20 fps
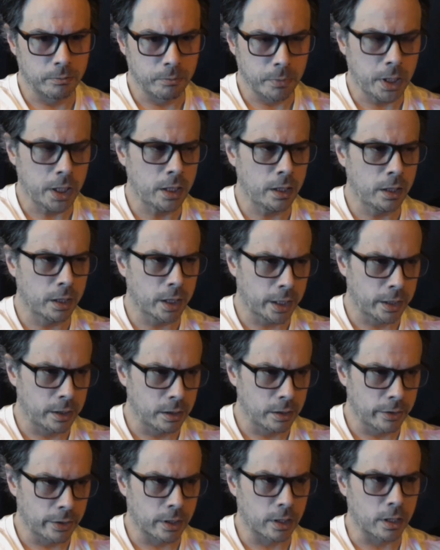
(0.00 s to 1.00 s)
me
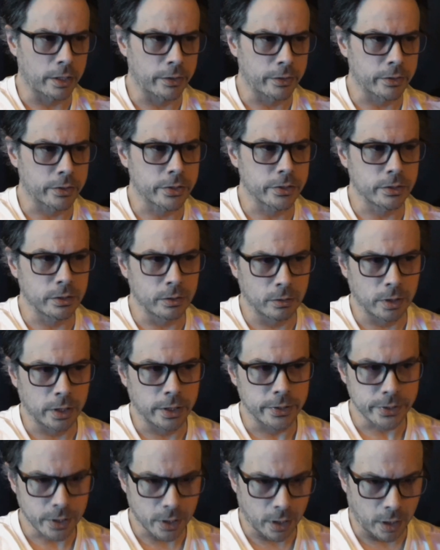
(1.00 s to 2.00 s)
and their other
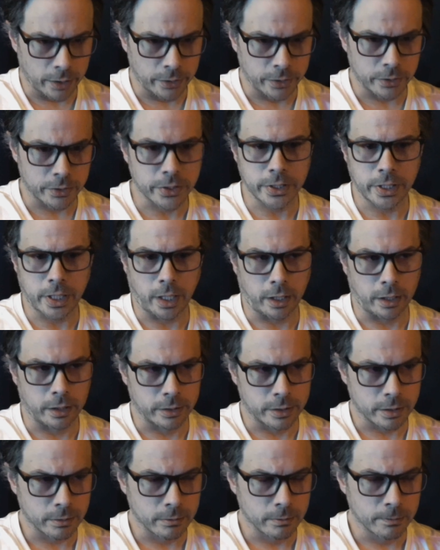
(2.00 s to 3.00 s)
students
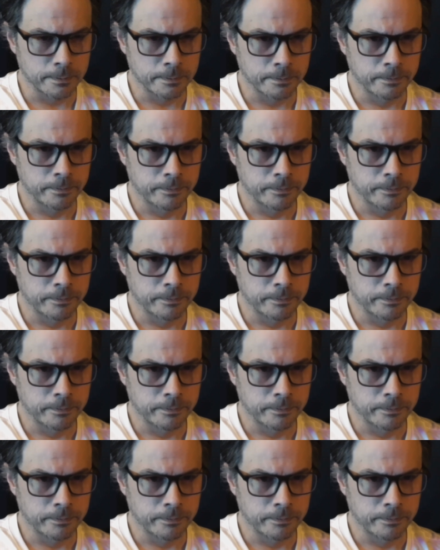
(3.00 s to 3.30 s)
understand.